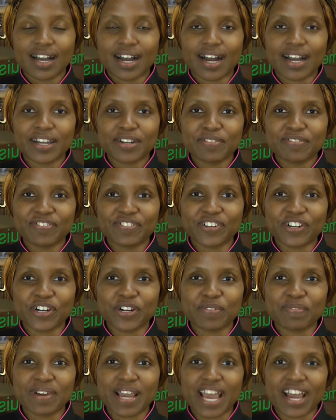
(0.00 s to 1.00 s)
I am
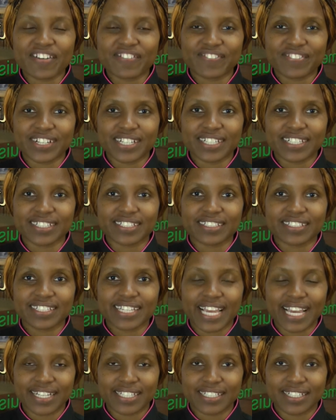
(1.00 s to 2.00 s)
from Africa,
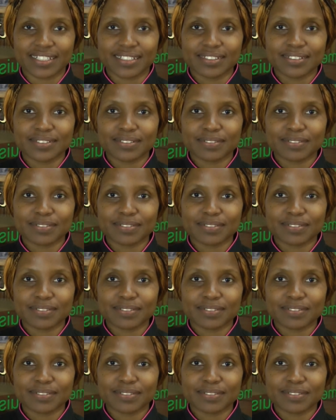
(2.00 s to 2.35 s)
Kenya.